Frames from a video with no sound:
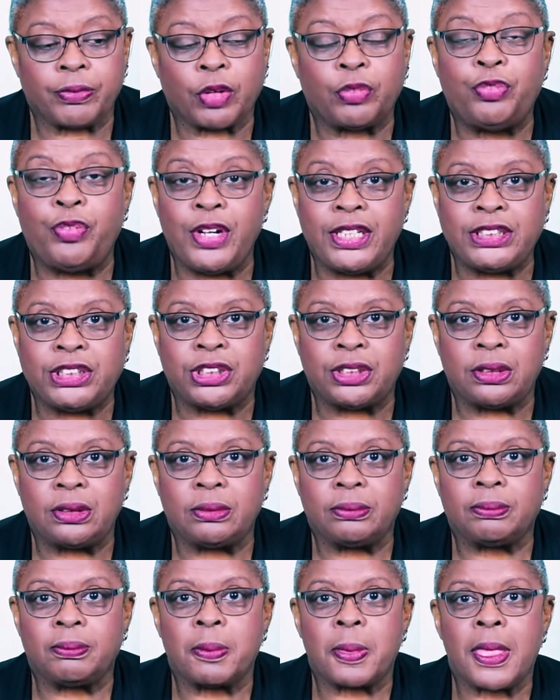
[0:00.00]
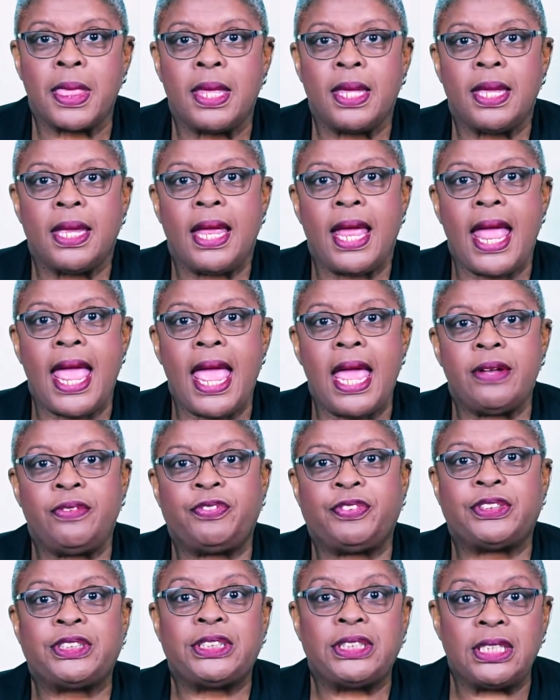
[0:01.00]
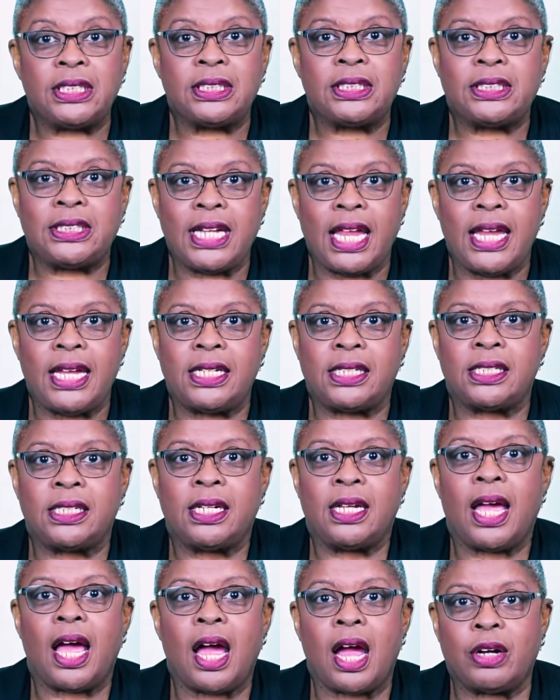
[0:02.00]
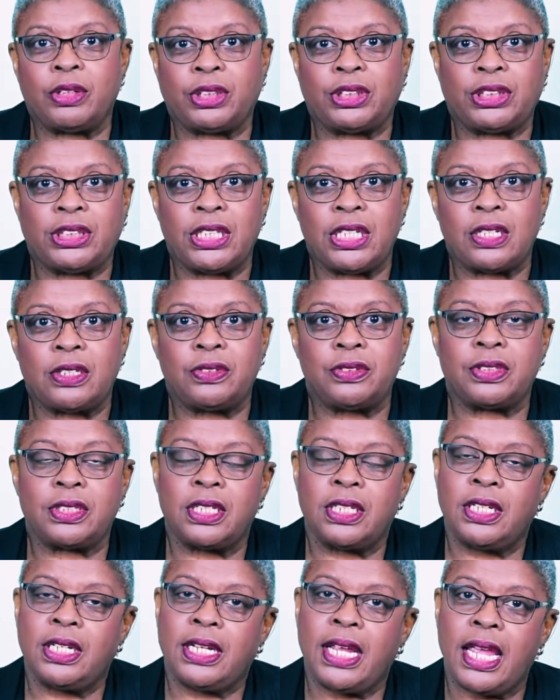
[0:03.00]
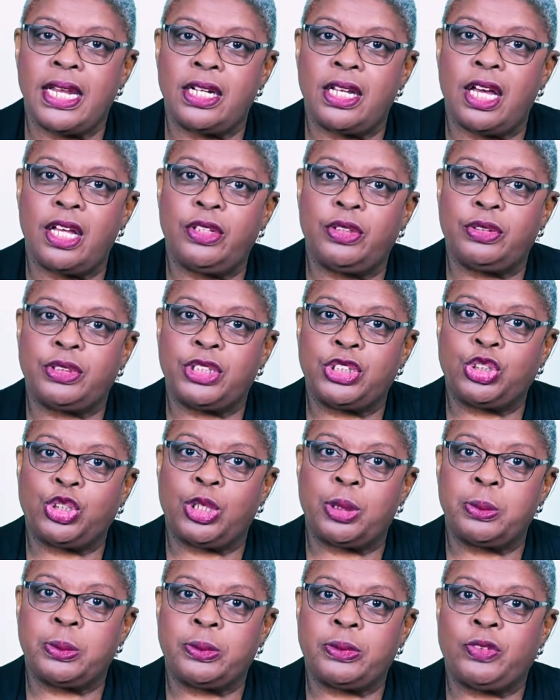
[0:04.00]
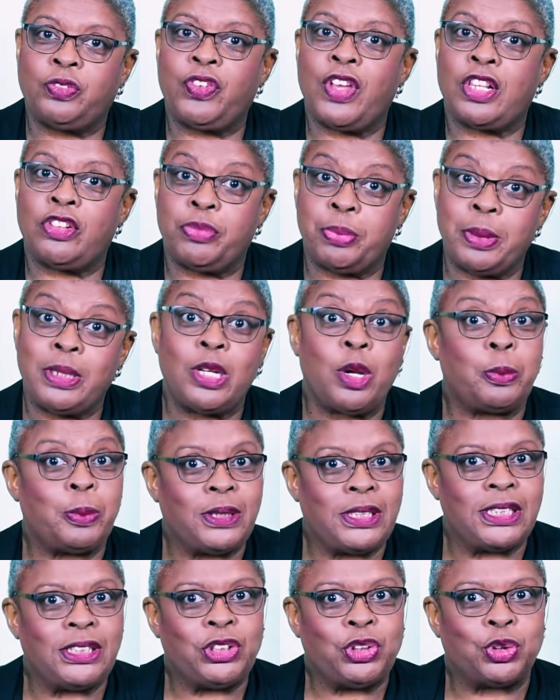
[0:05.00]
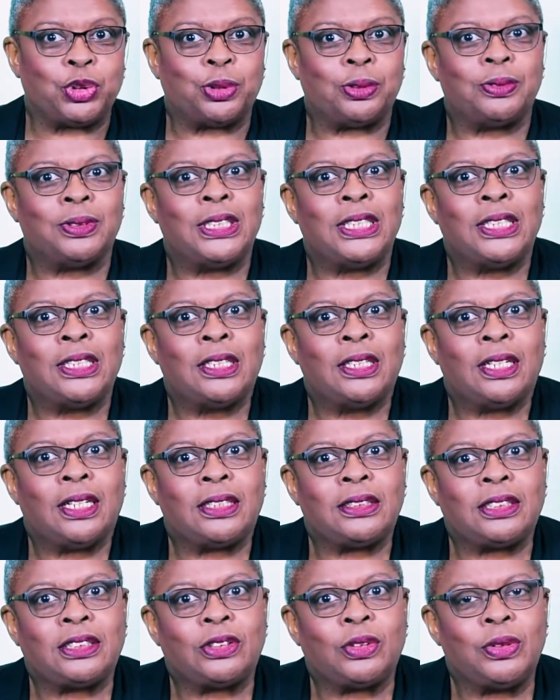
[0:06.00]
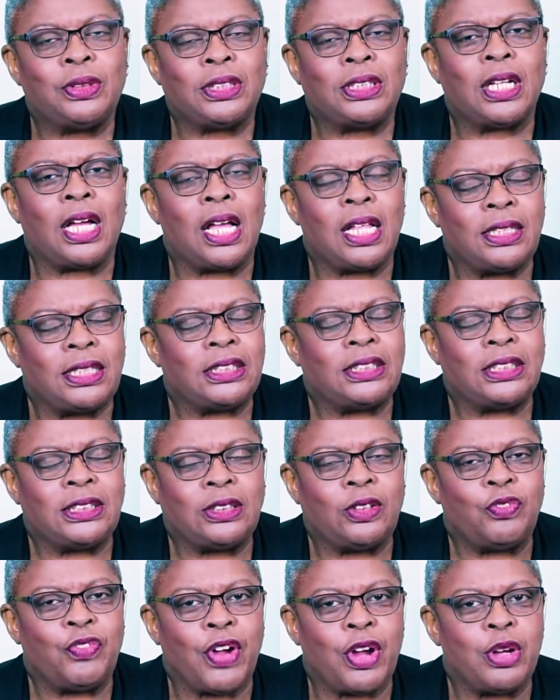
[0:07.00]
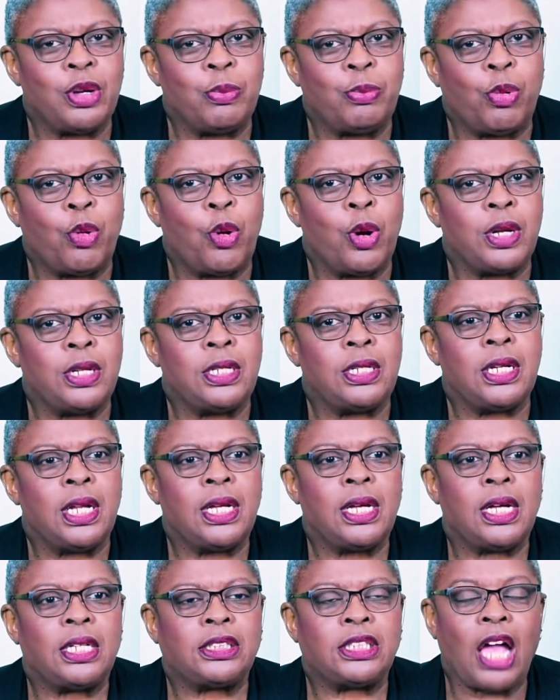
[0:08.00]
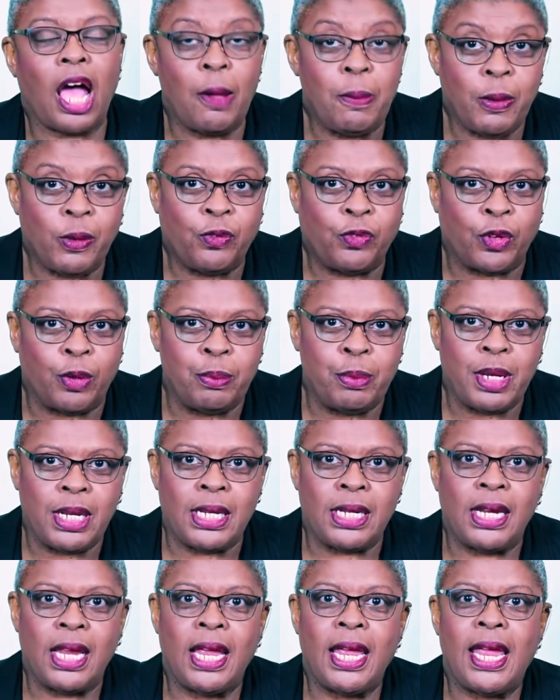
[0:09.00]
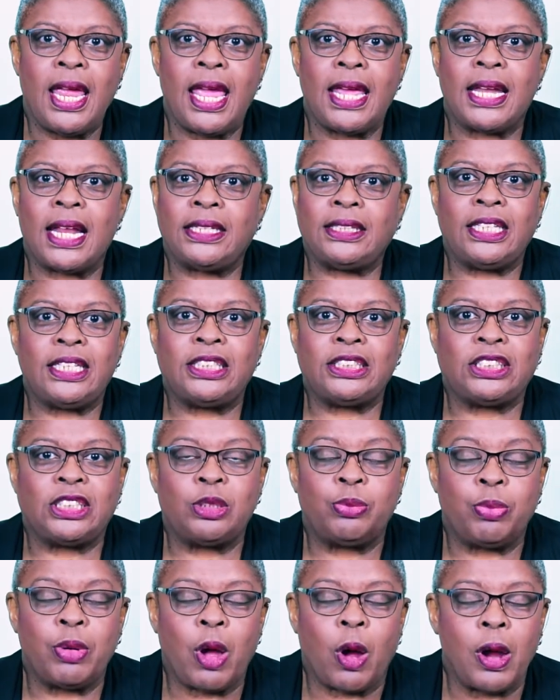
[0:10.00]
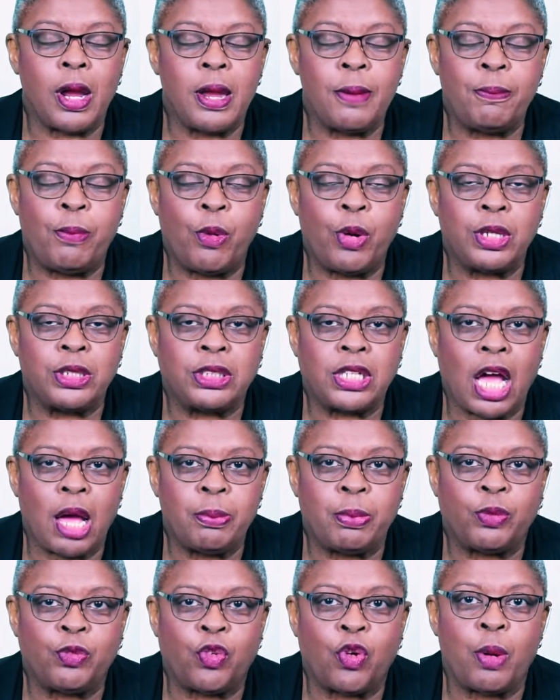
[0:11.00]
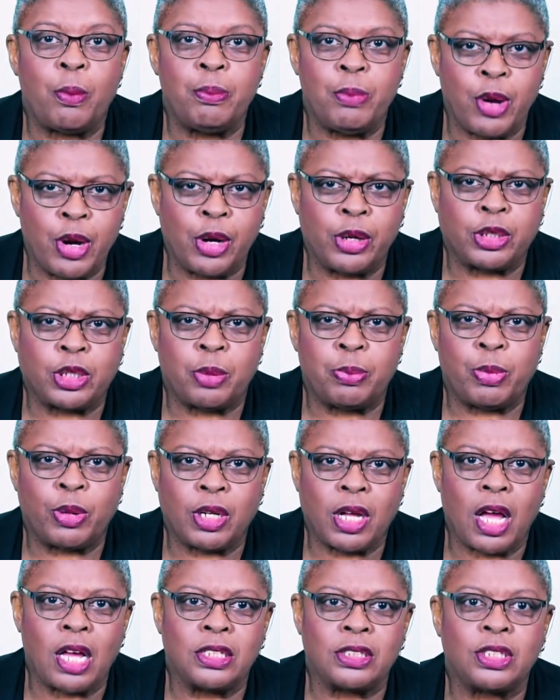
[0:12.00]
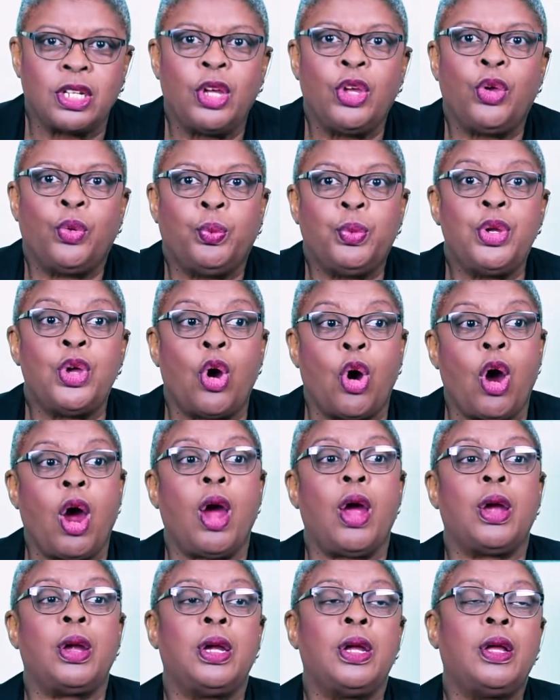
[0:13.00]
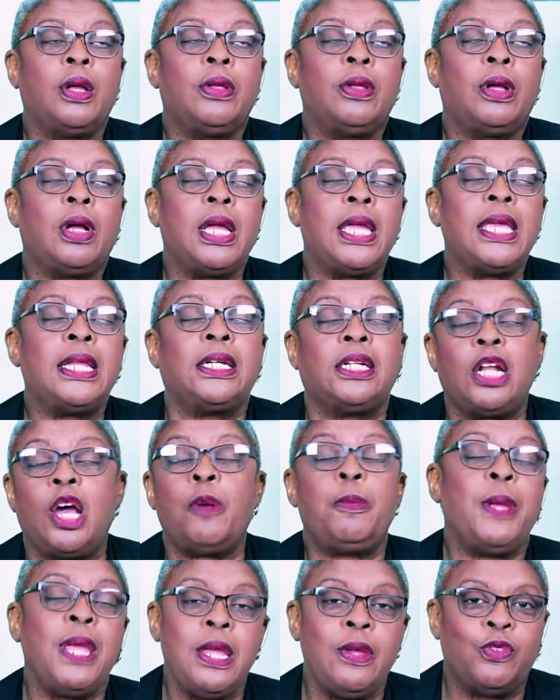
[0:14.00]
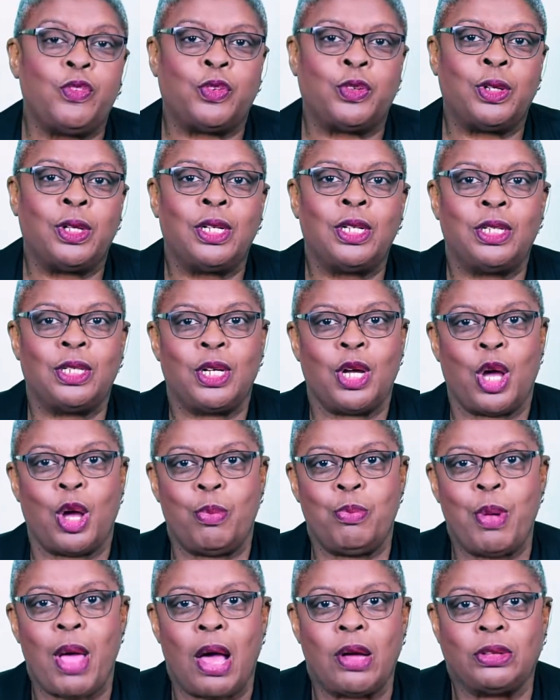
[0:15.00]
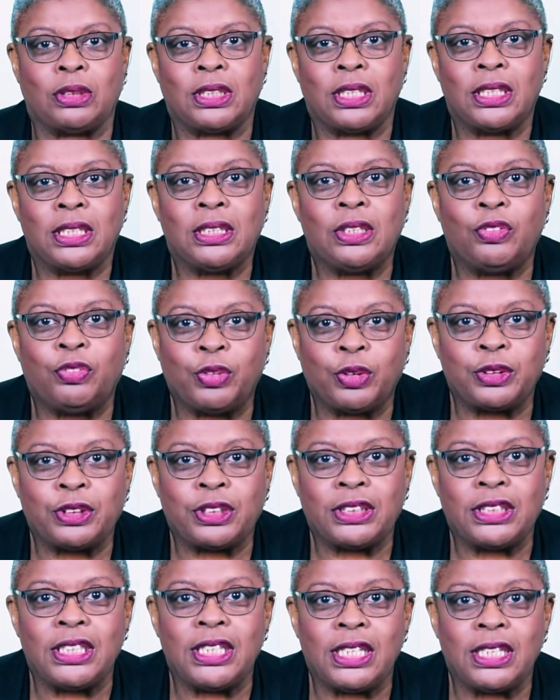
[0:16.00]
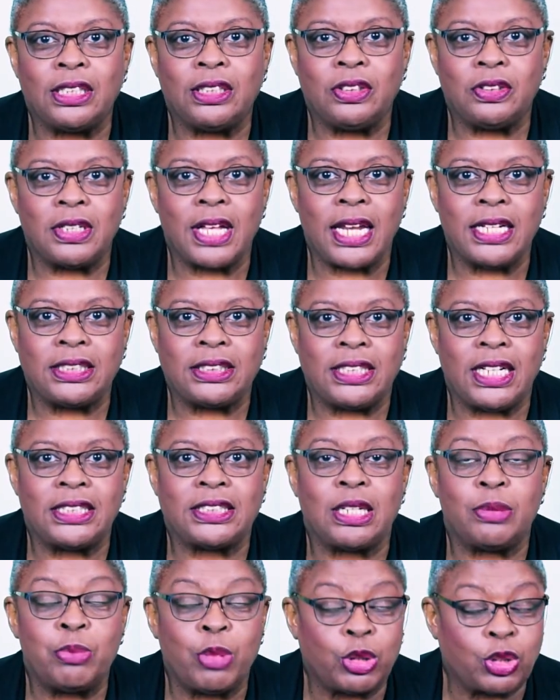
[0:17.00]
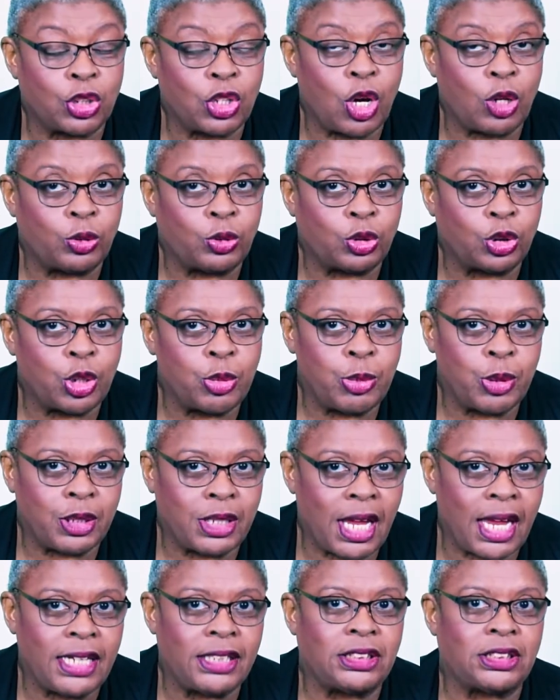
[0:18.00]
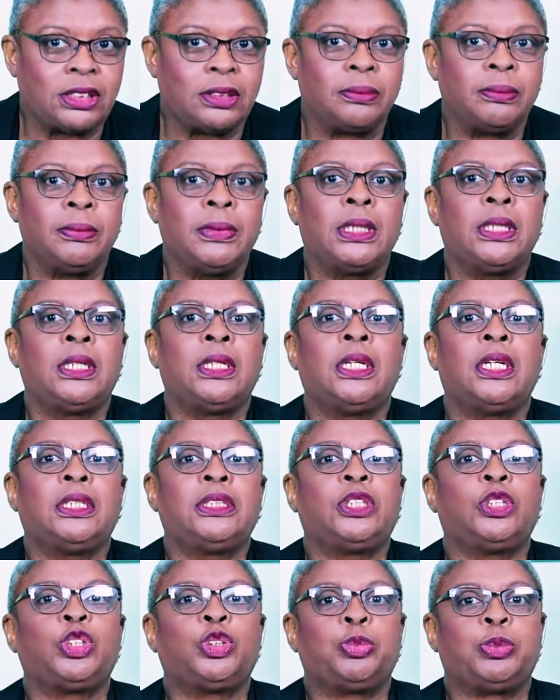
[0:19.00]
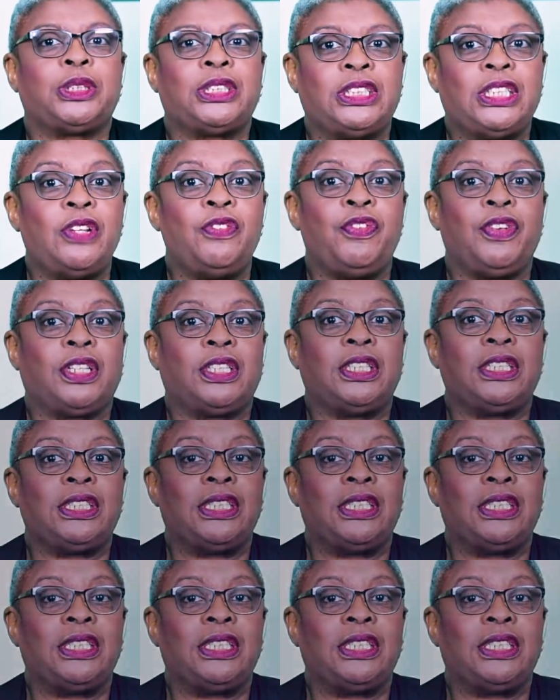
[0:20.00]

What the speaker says: friction and facilitate ourselves and others in terms of developing their potential. This is a very important topic for me, and I think it's an important topic for America because we are in an upheaval about diversity in the United States and multicultural communication. So specifically